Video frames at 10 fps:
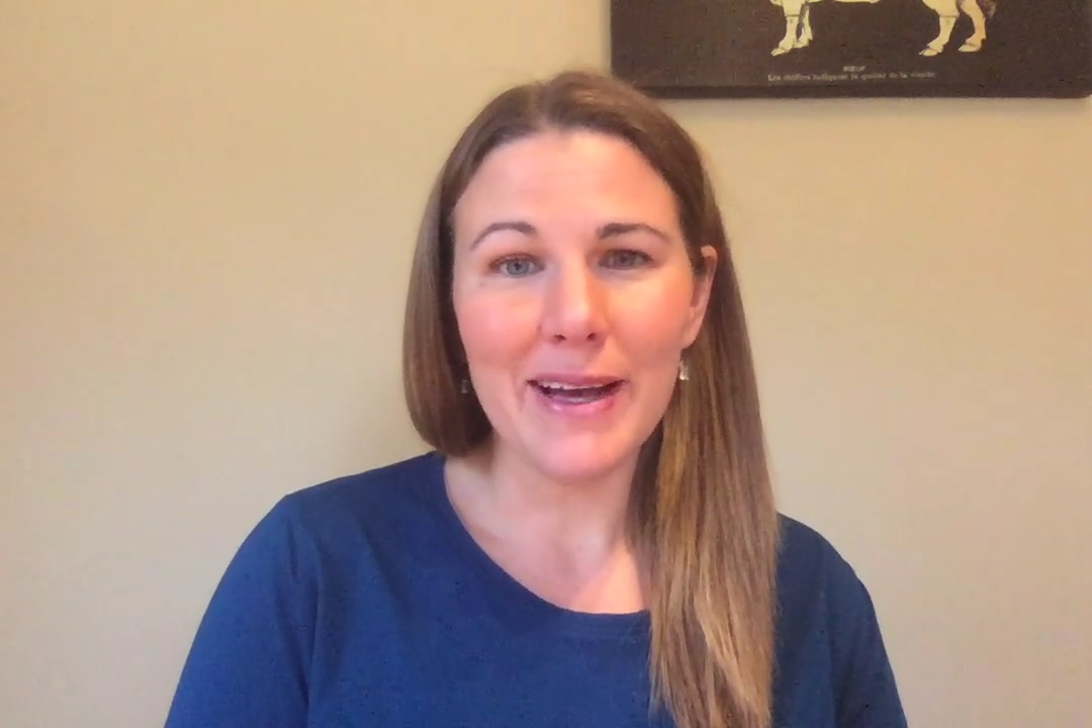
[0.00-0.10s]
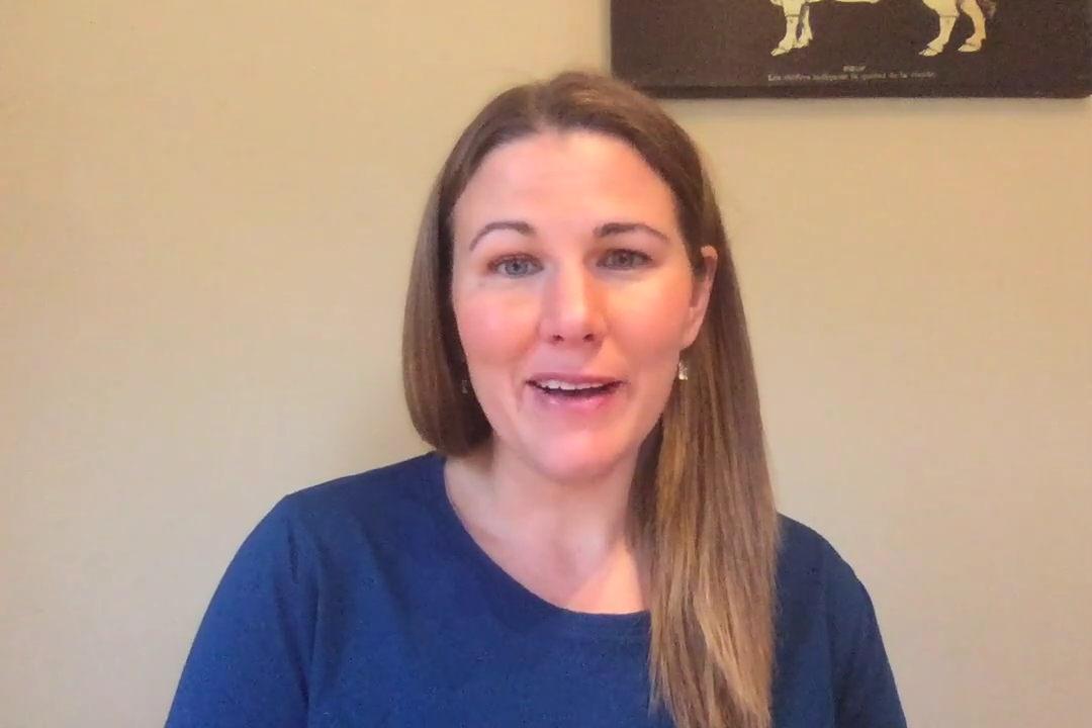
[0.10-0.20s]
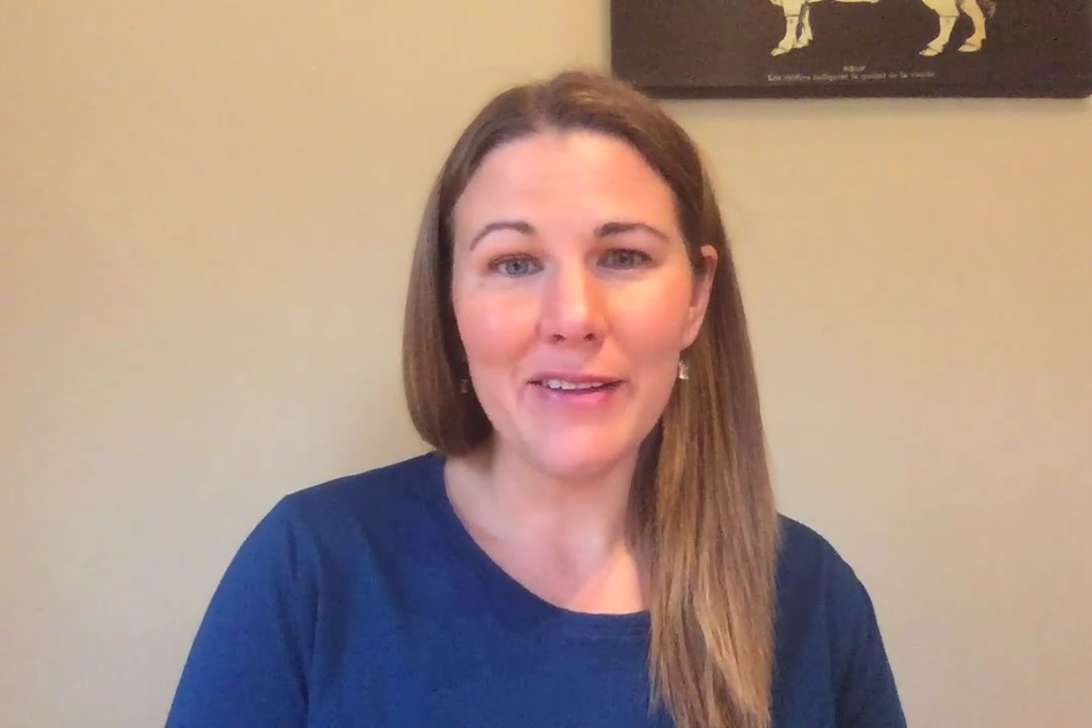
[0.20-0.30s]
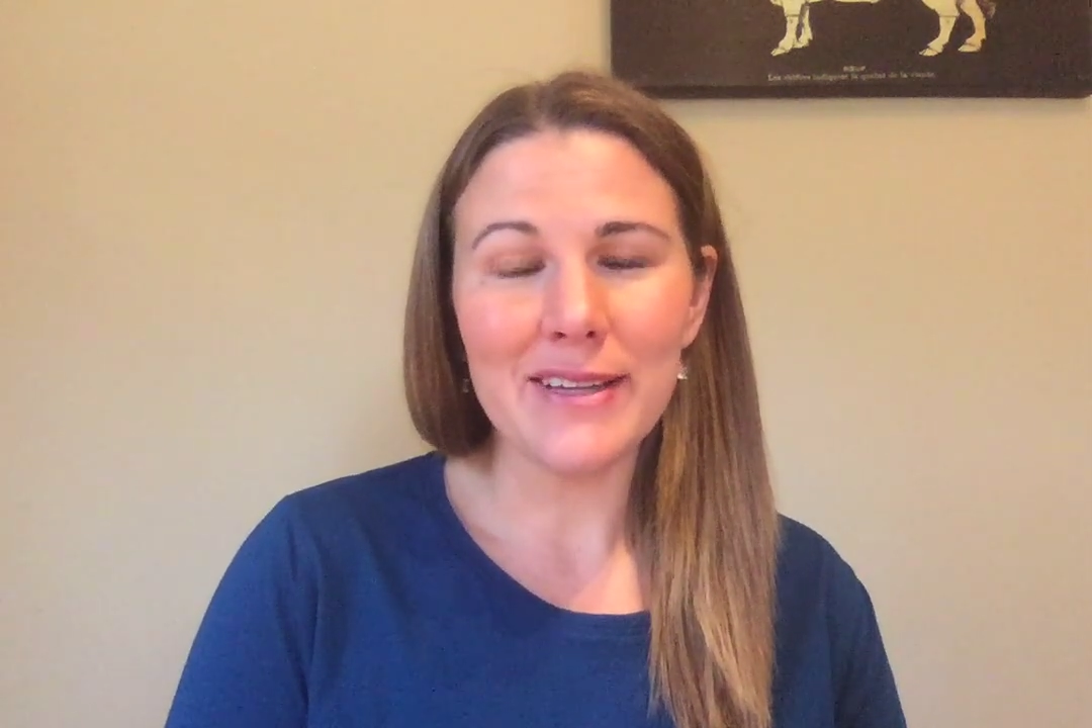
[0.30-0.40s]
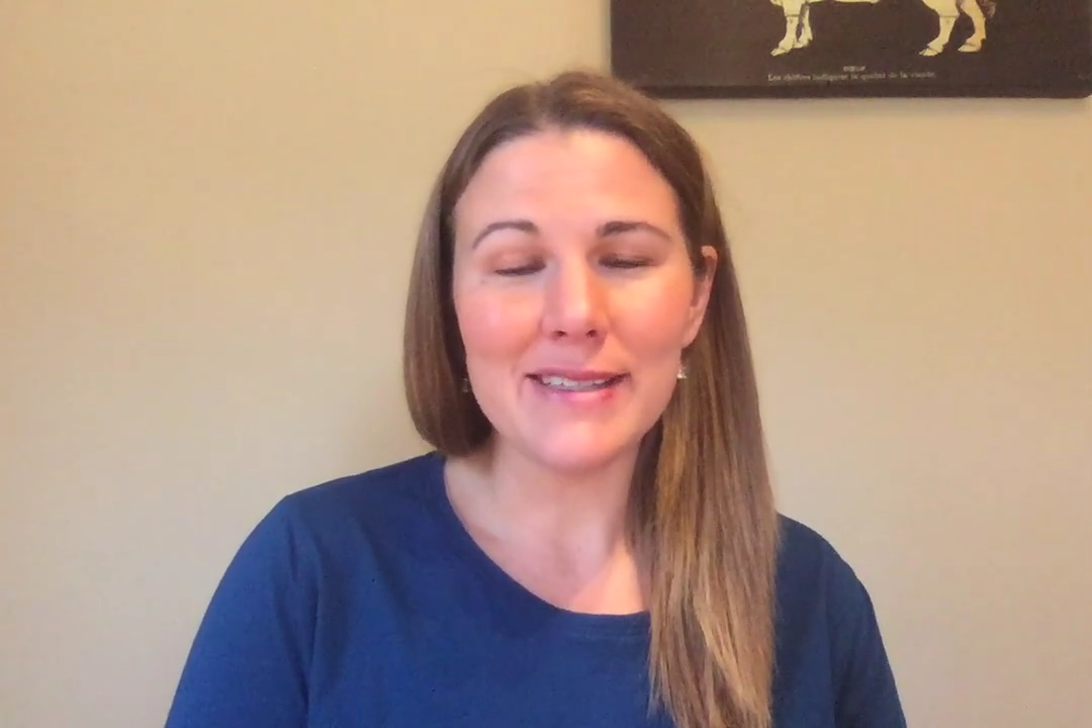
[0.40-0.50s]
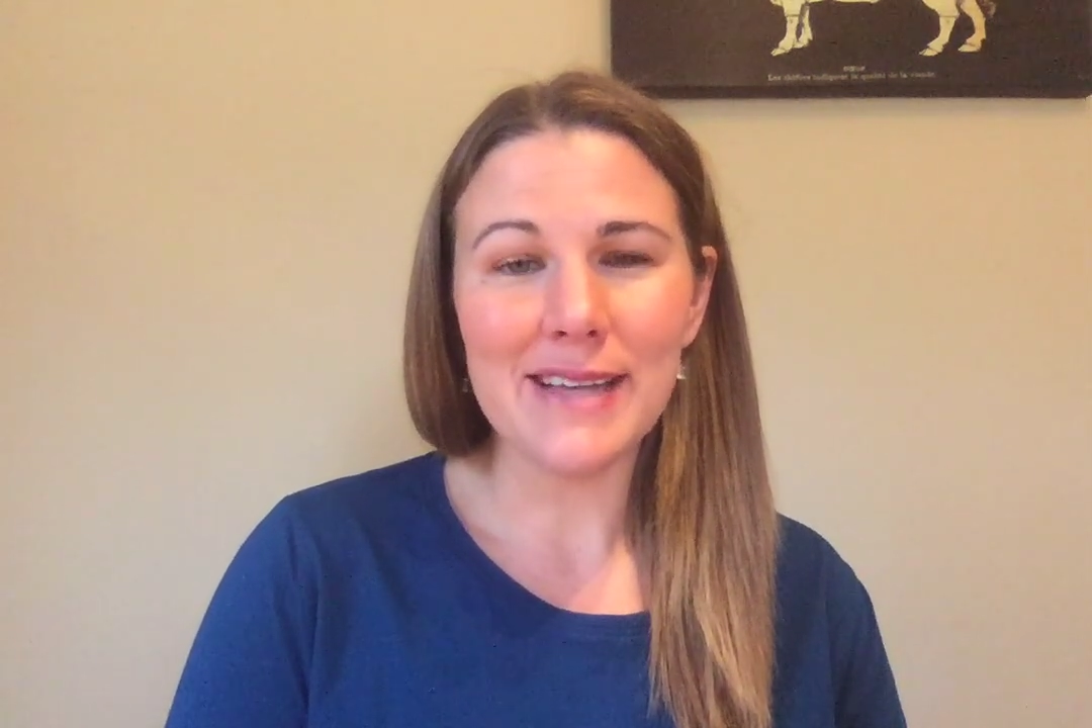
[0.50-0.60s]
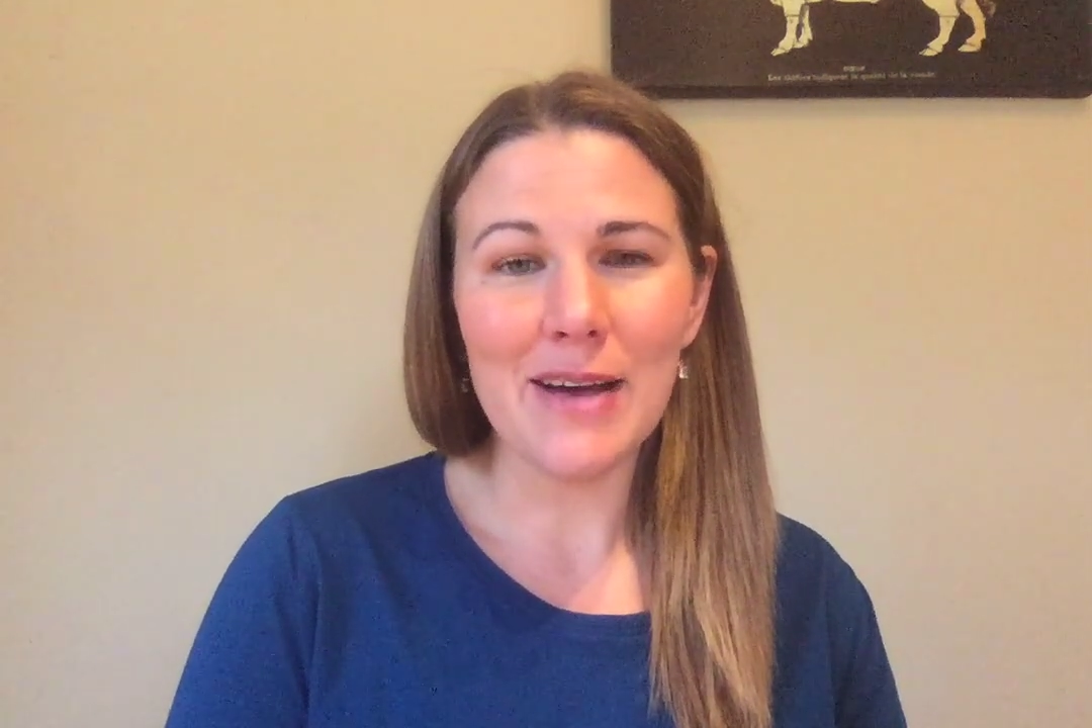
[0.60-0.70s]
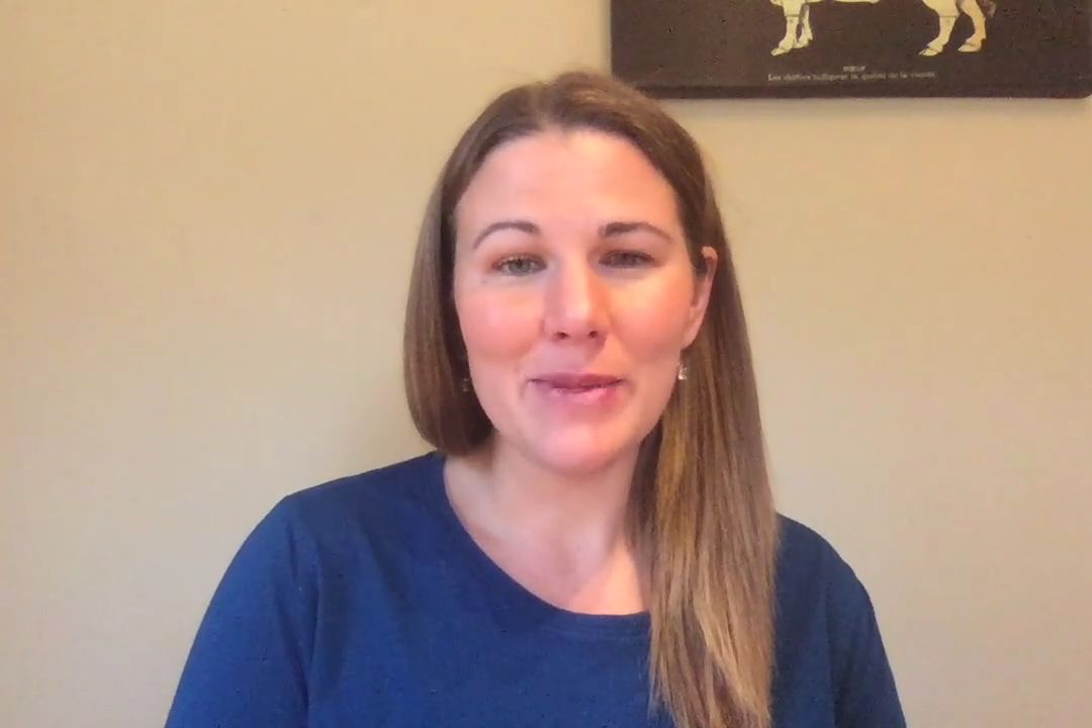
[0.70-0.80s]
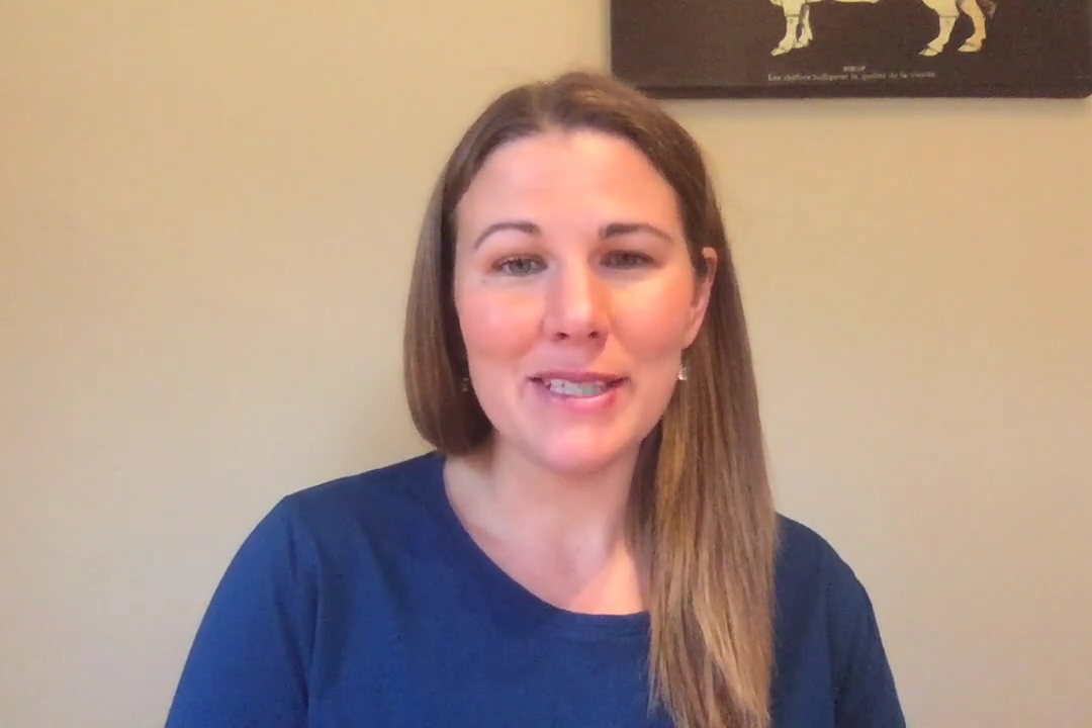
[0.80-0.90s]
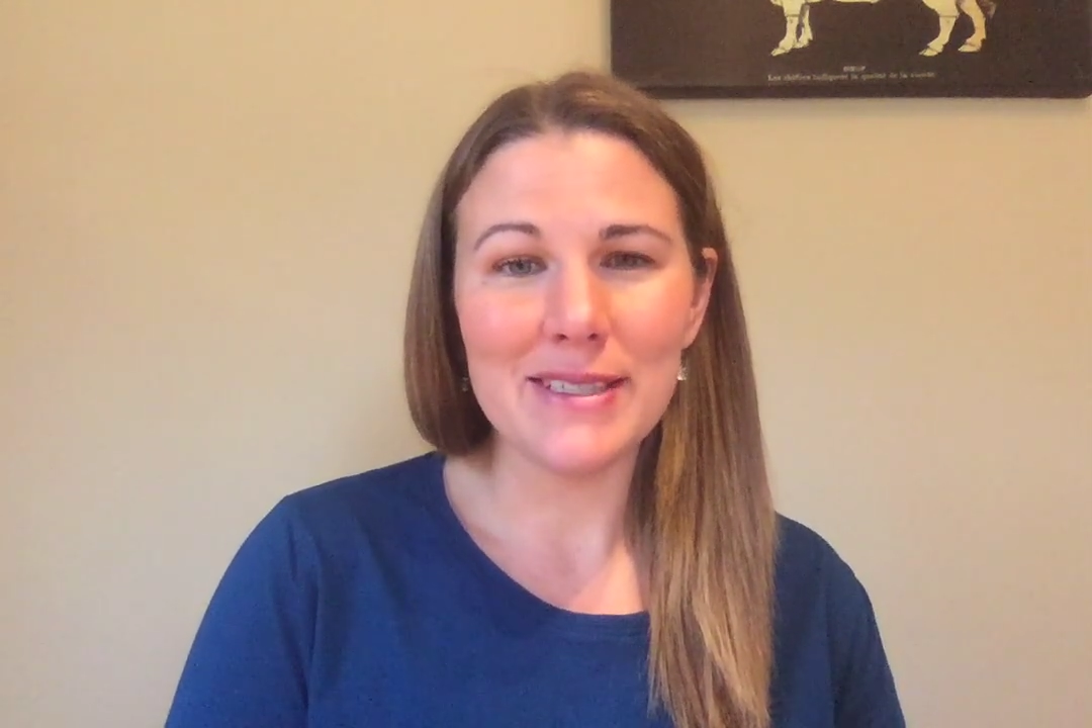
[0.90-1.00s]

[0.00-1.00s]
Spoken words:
health has got me